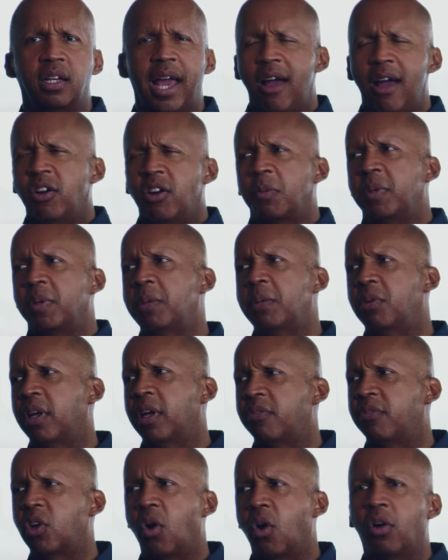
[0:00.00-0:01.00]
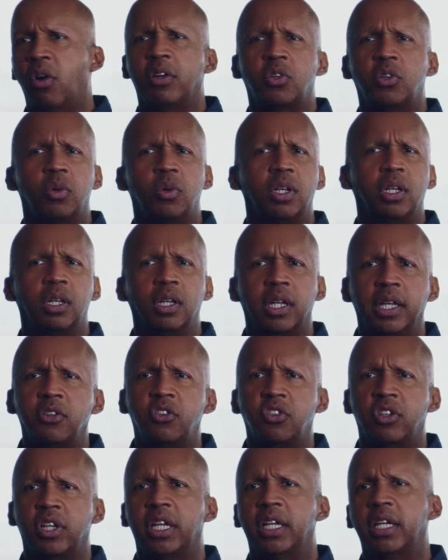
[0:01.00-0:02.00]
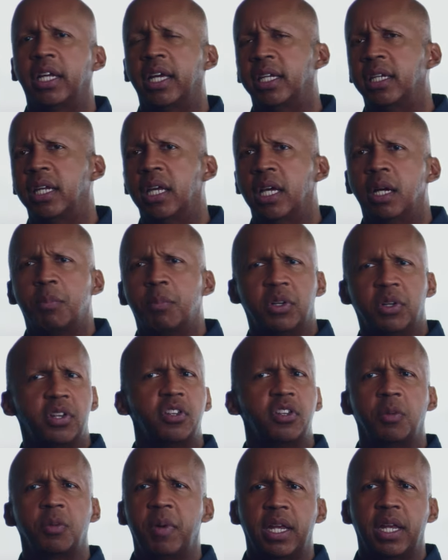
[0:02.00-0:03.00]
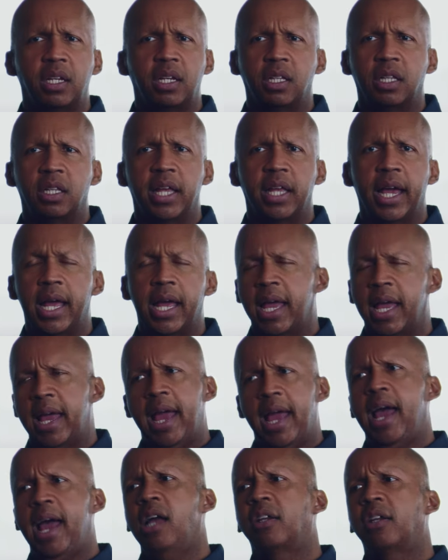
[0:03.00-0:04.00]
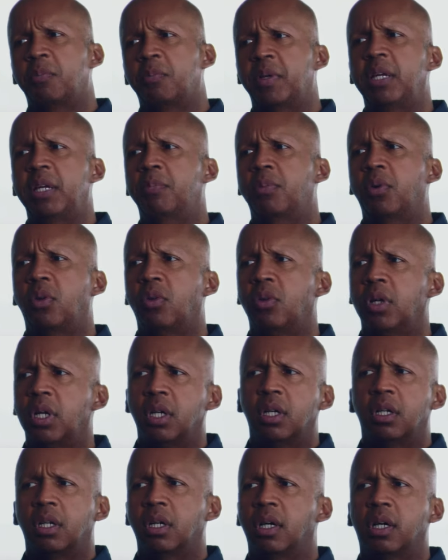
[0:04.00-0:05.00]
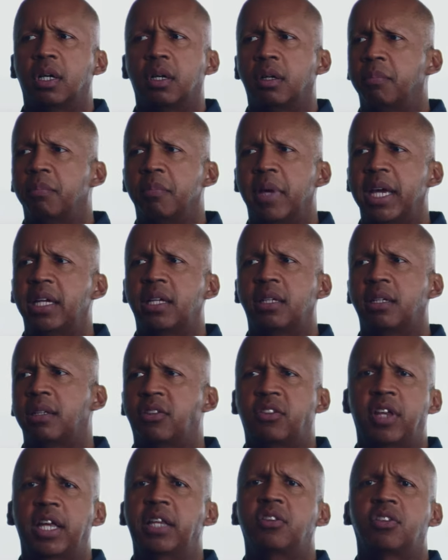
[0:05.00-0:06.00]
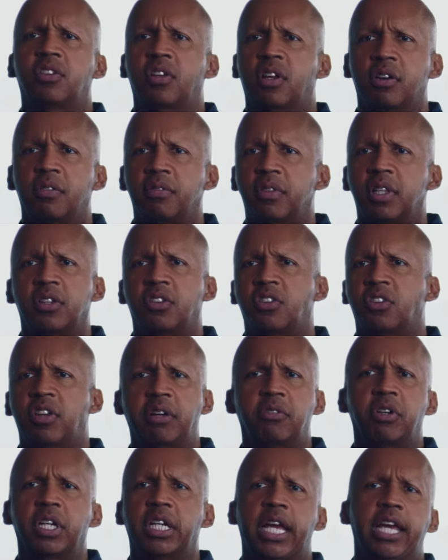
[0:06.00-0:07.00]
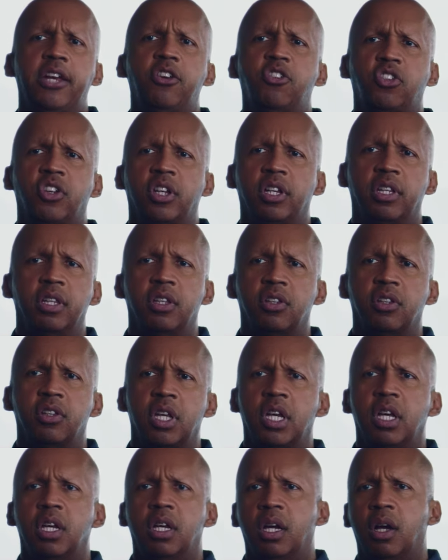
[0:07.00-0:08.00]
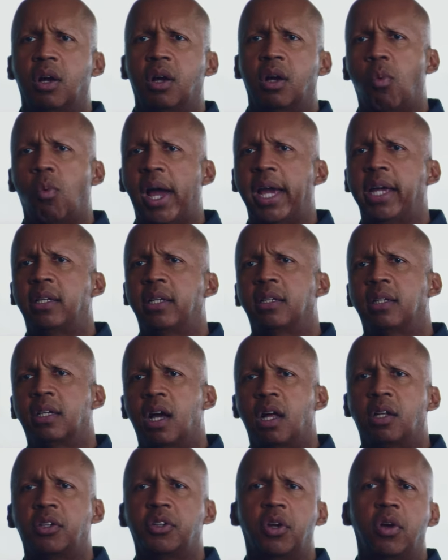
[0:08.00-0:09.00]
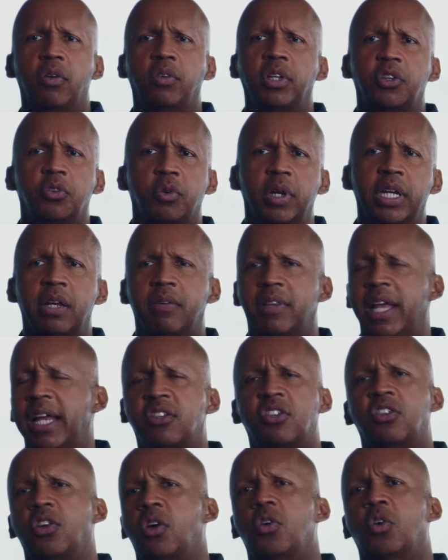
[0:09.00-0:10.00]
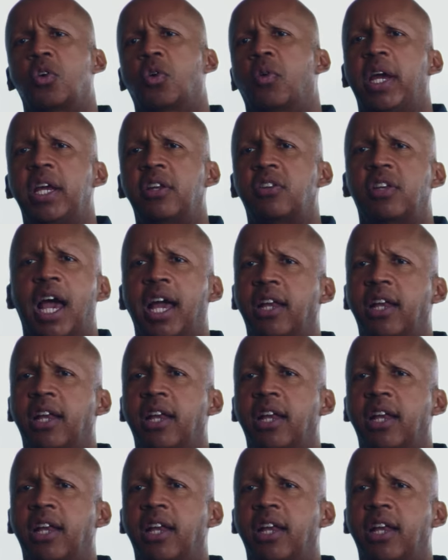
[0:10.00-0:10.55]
How could people have gone to a lynching and participated in that? How did people make sense of this segregation, this white and colored only drinking? That's so crazy.